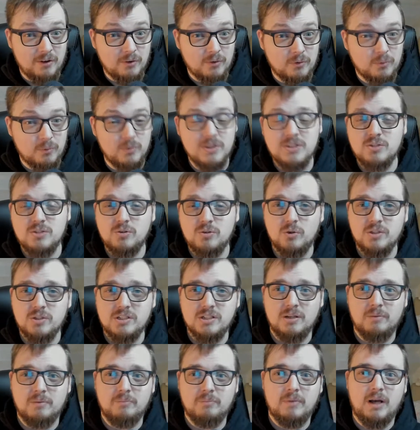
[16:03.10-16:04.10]
We saw
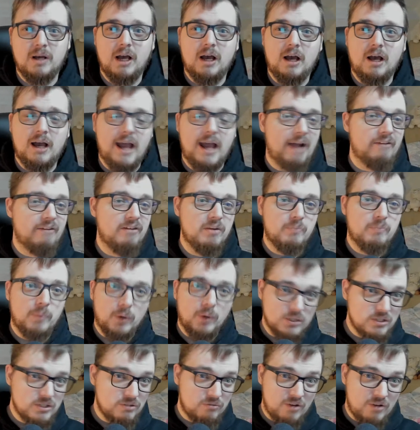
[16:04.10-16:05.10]
some Harry
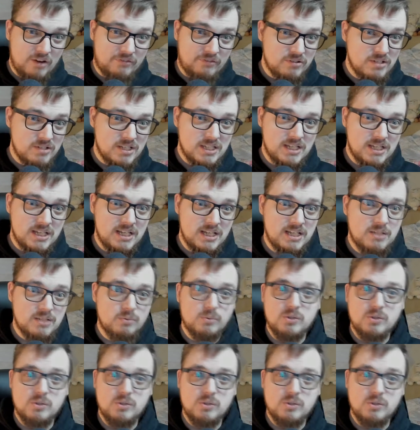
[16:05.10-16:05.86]
Potter references.